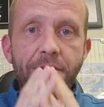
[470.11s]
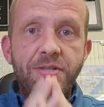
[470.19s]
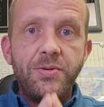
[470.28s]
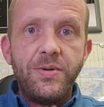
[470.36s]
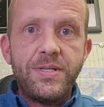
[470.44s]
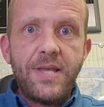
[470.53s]

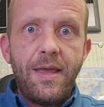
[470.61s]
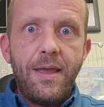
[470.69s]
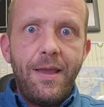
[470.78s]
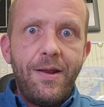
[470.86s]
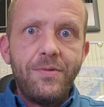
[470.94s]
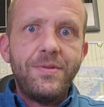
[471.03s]
as soon as
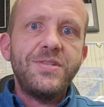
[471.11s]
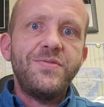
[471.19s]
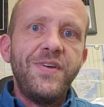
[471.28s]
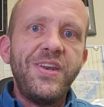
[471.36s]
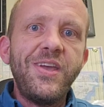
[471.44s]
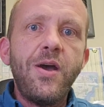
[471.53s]
I air this
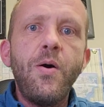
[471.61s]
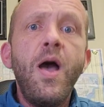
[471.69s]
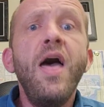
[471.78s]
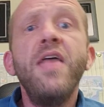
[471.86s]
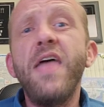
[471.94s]
video.